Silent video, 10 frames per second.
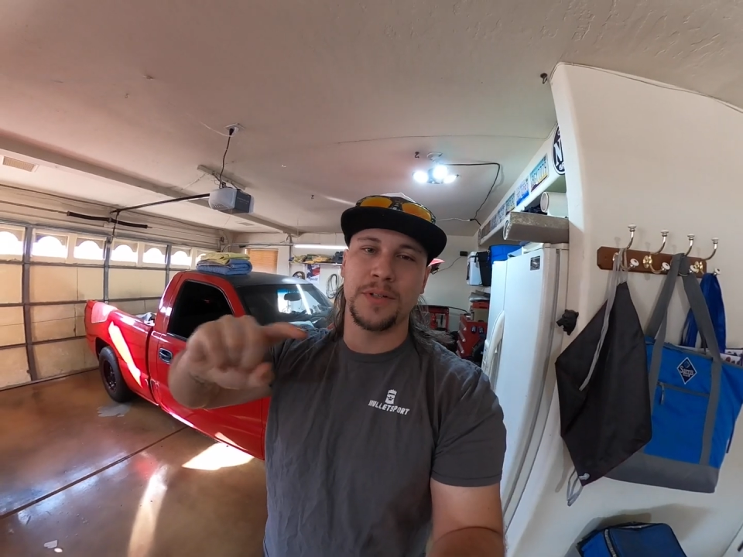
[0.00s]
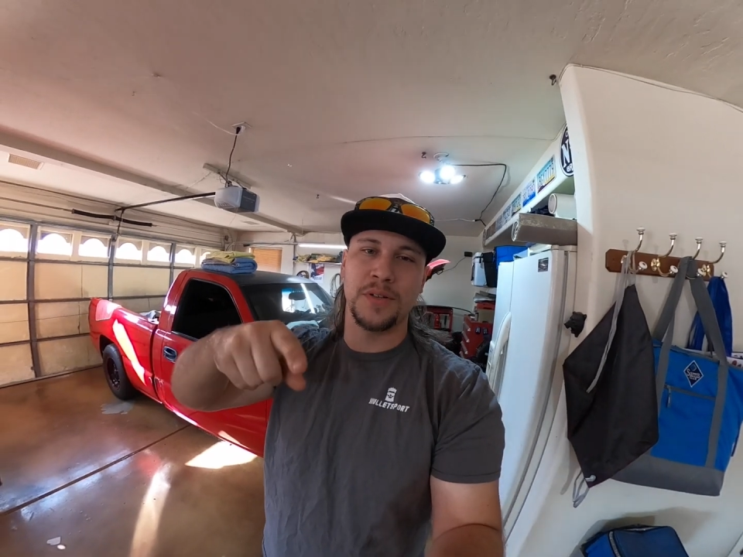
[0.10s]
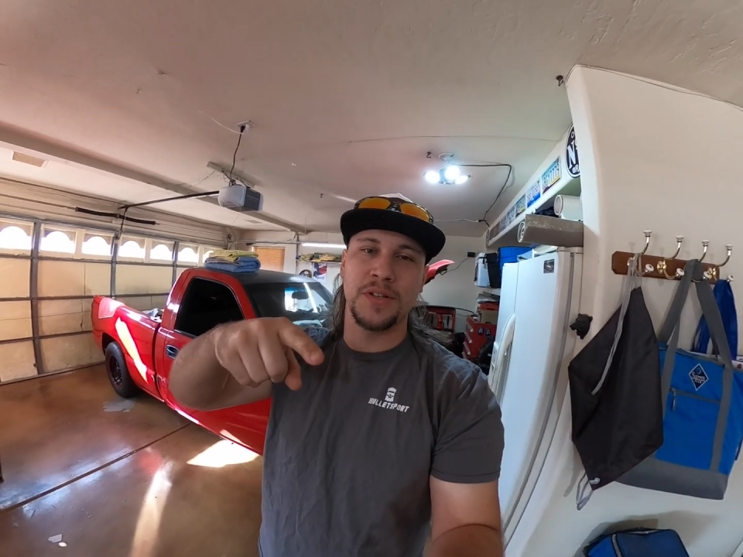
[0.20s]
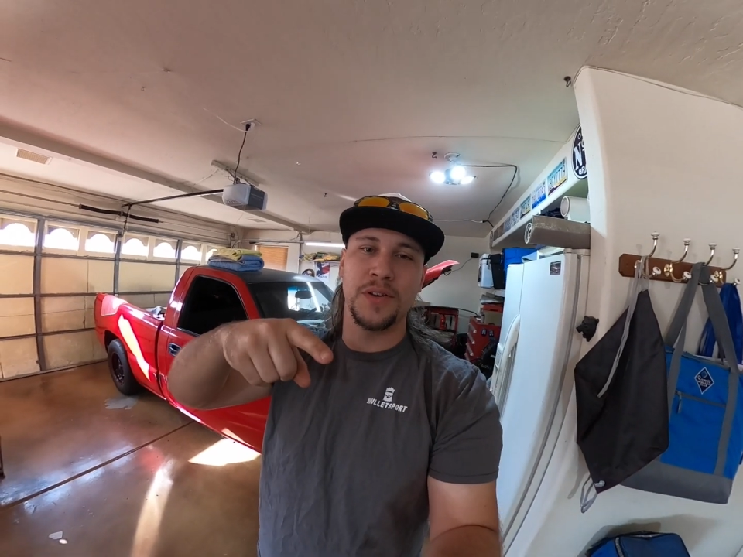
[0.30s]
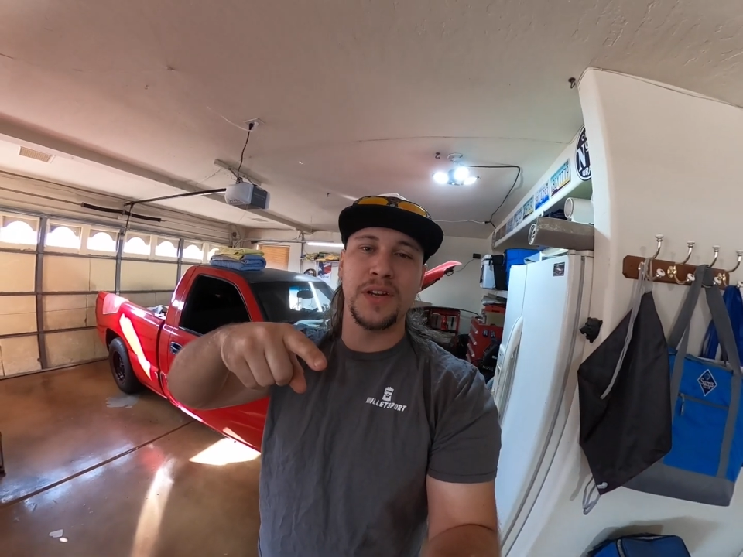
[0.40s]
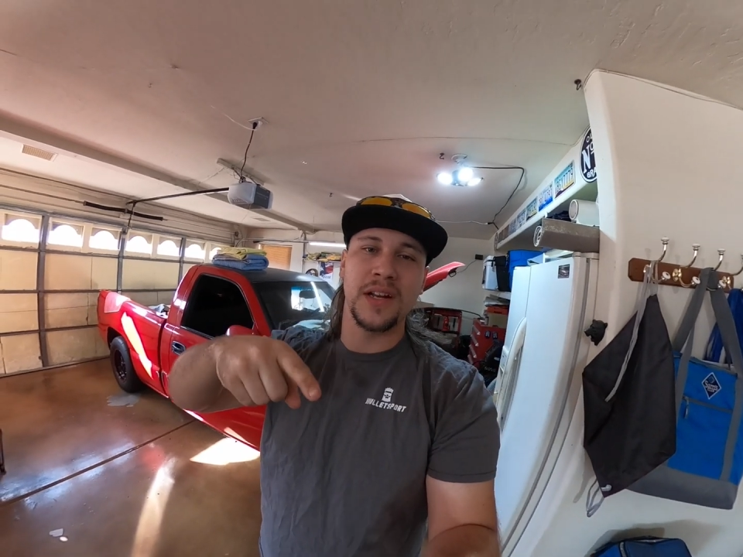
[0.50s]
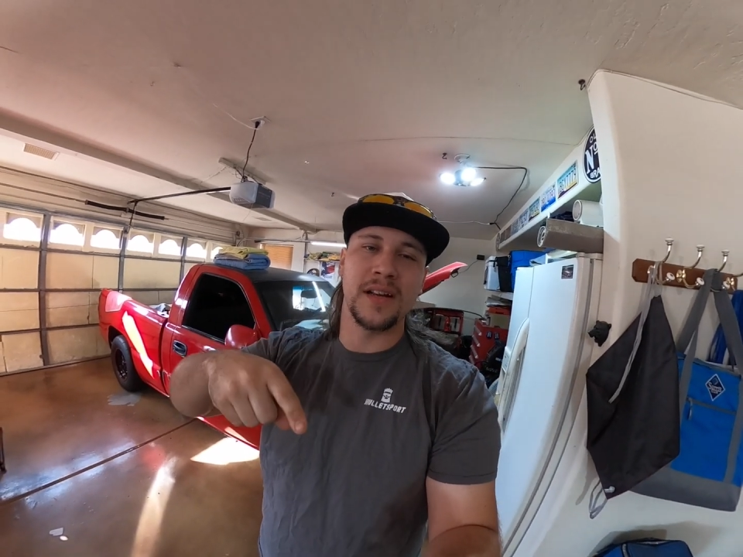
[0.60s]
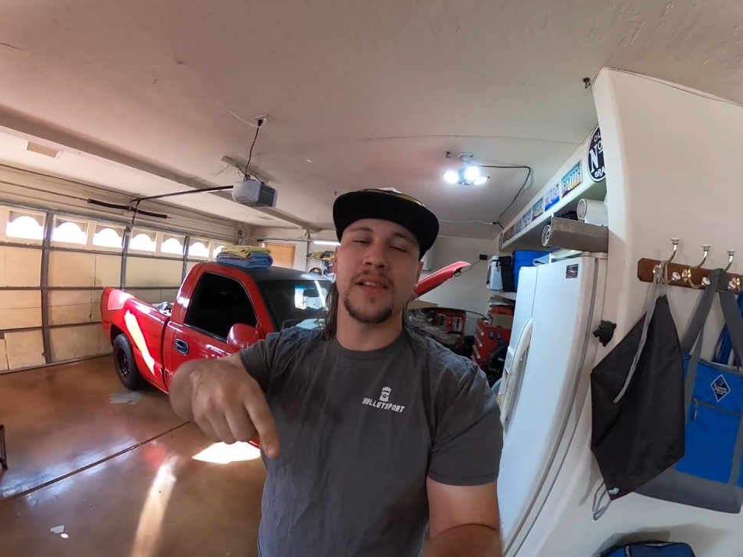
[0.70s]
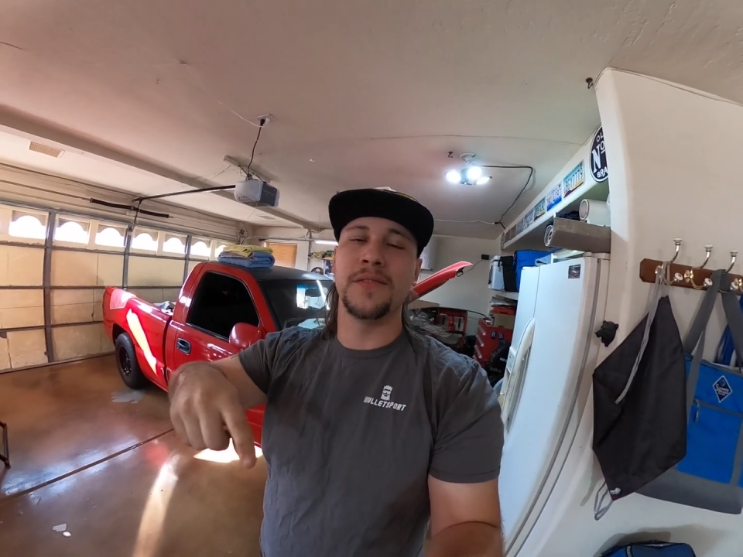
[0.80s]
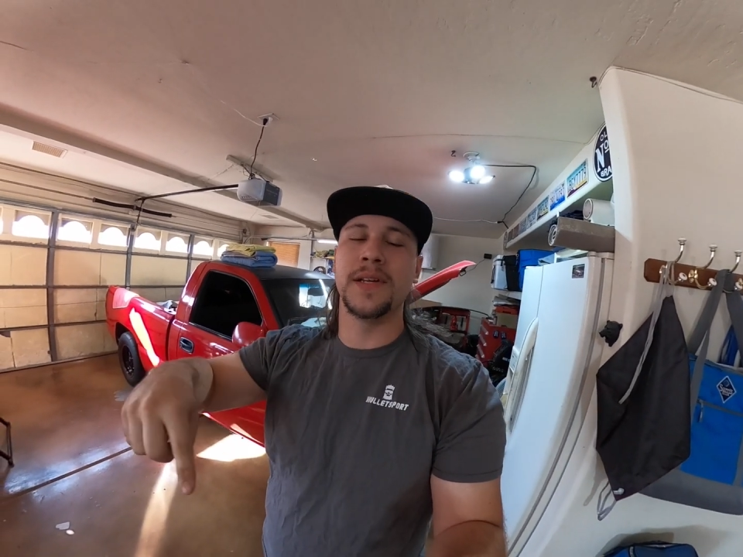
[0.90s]
which I'll show you in
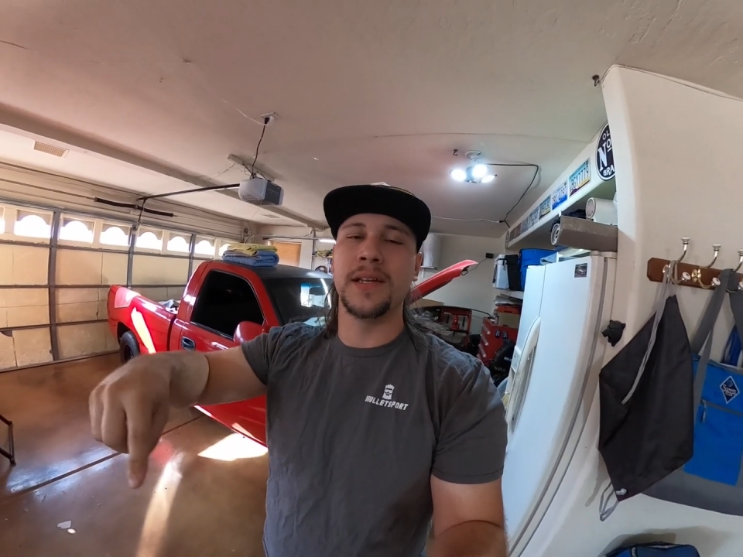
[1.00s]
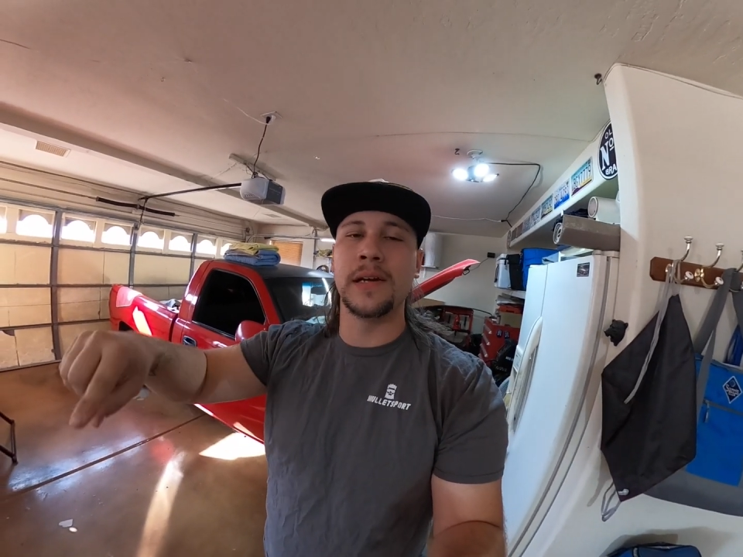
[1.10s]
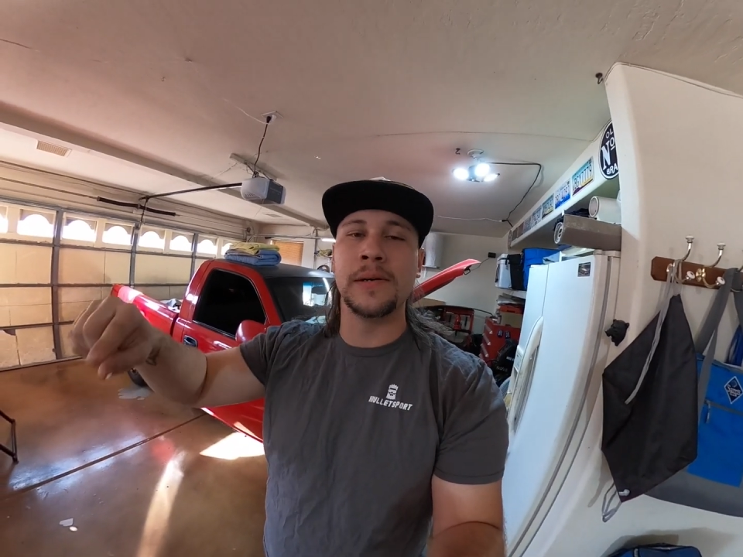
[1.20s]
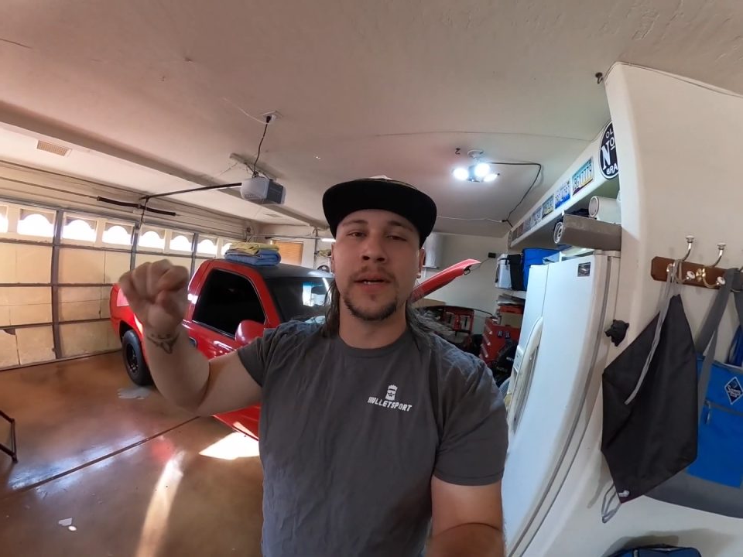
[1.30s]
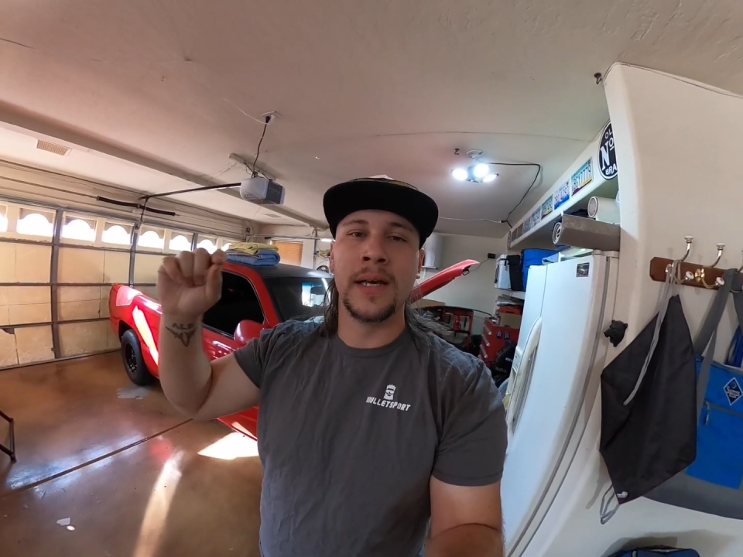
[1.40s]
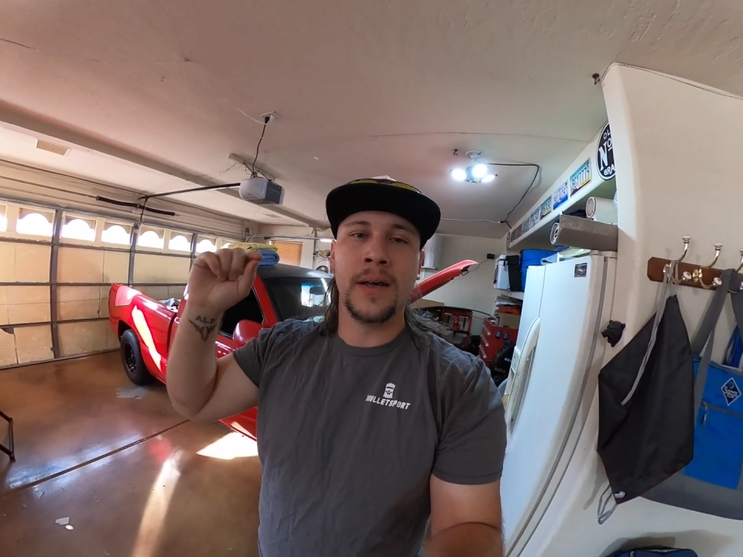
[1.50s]
another video,